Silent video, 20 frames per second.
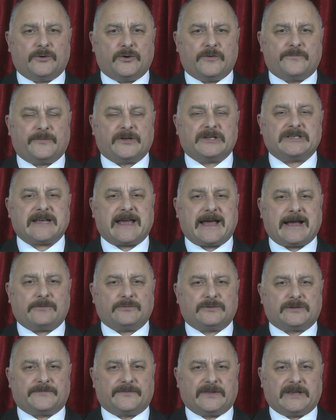movement
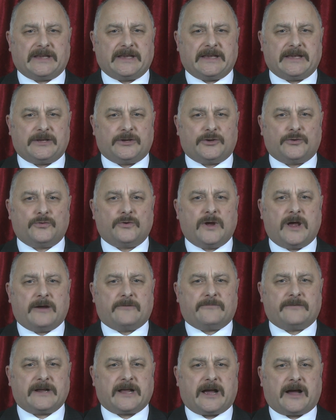out of the EU
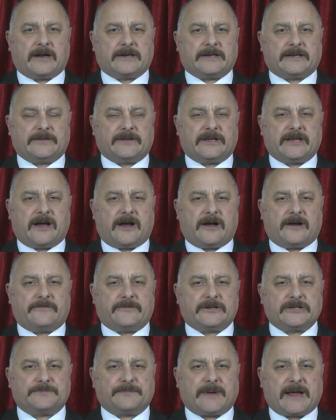regarding the
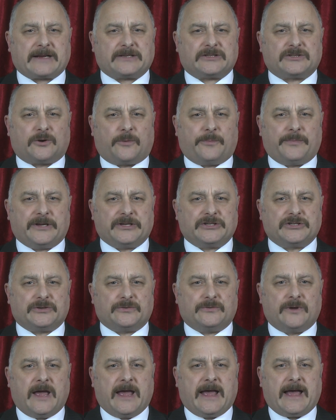Irish backstop
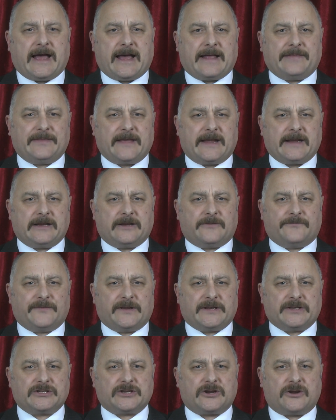issue and then
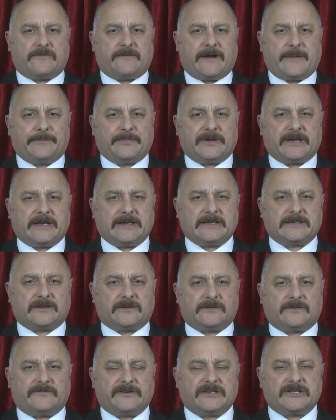convince her MPs
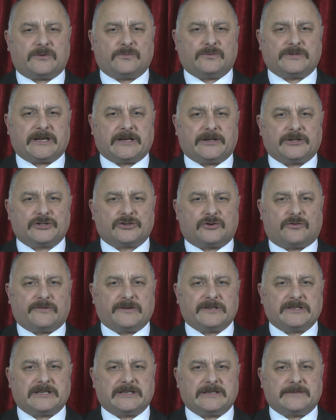that the resulting
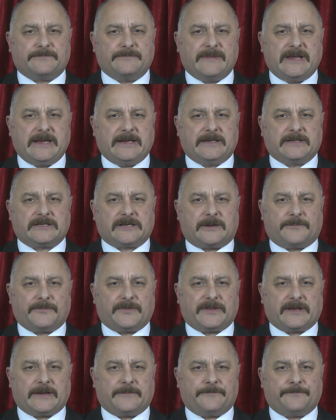assurances mean
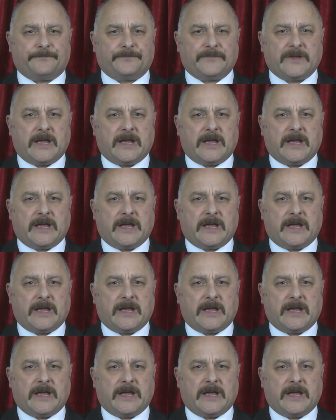something.